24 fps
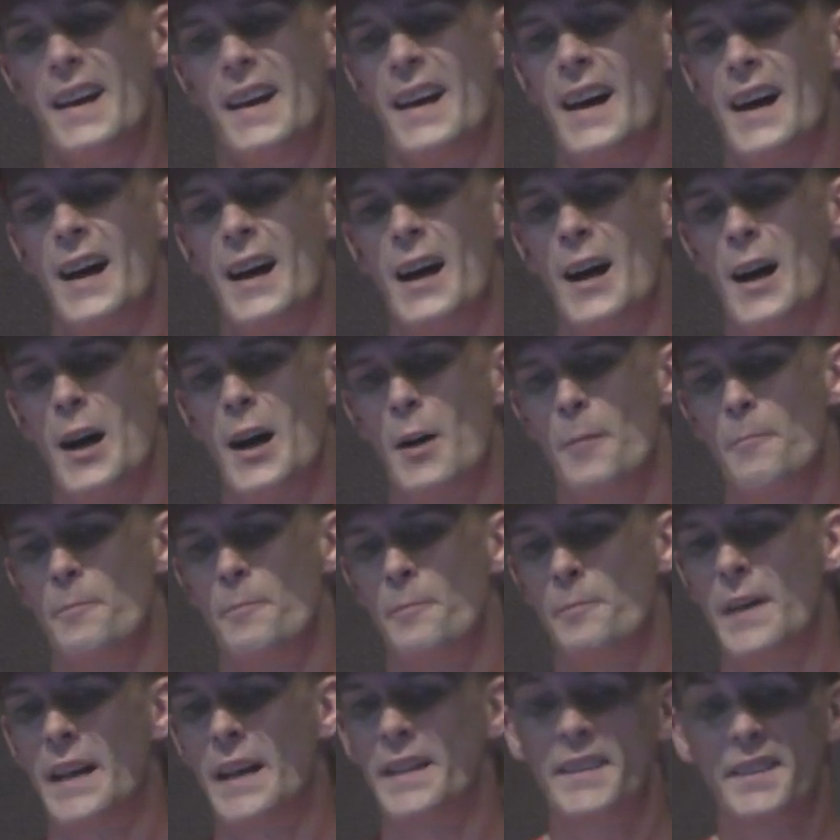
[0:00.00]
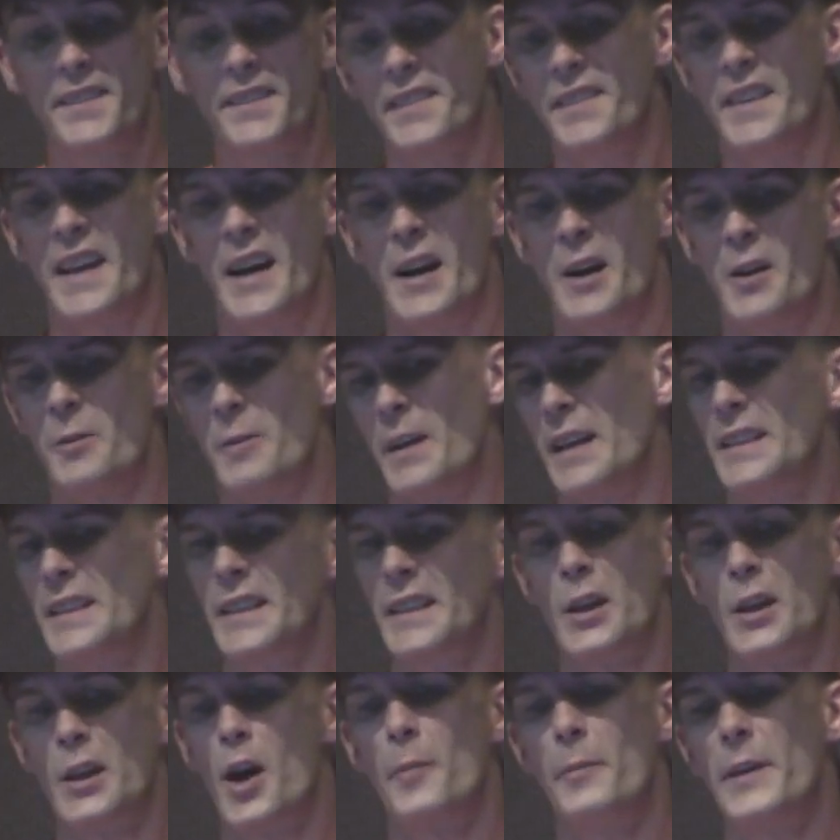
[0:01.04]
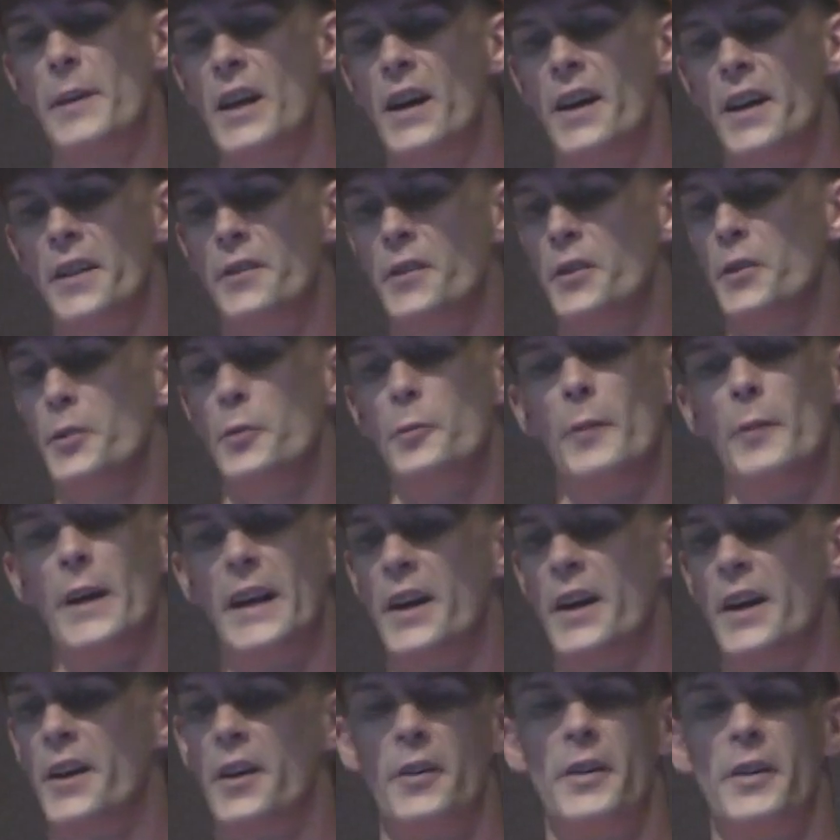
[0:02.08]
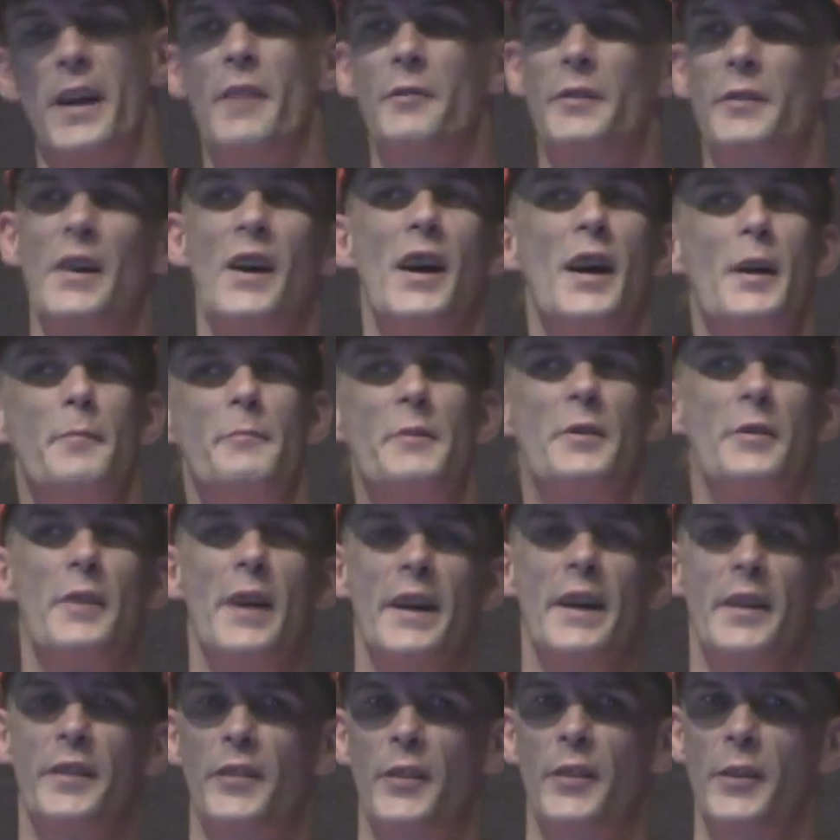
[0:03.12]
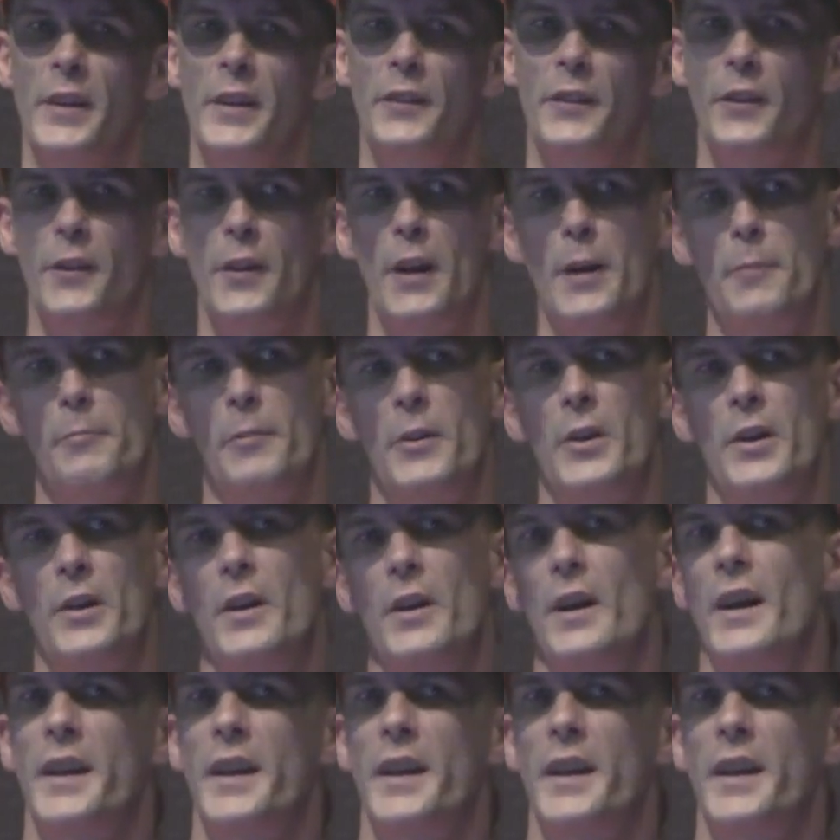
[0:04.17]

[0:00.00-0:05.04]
Um, and this is now a little hobby I do when I don't have time to write a screen scraper.